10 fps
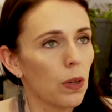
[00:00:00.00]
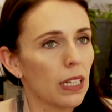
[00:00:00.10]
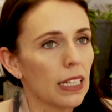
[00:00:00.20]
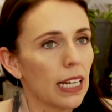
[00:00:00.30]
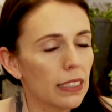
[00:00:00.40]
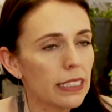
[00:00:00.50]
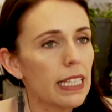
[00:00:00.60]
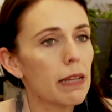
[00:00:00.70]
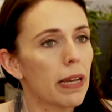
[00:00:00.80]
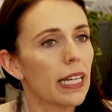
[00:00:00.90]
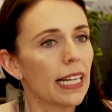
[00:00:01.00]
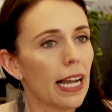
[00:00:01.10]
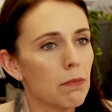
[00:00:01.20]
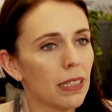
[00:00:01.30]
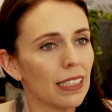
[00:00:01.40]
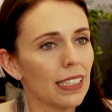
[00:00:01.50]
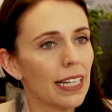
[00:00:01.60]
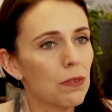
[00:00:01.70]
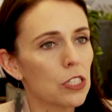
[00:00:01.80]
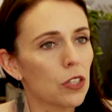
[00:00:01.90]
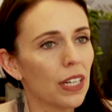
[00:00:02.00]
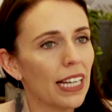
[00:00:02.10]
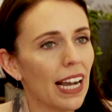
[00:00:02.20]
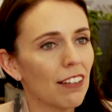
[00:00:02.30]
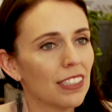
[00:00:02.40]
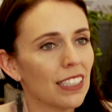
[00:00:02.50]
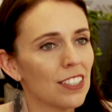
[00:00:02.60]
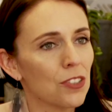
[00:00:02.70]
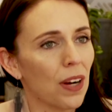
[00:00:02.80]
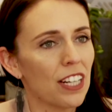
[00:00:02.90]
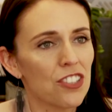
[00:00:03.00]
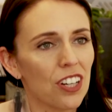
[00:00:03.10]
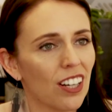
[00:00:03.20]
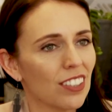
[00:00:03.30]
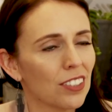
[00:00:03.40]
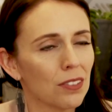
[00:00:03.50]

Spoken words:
when an elderly man came in, and he was looking after his grandchild,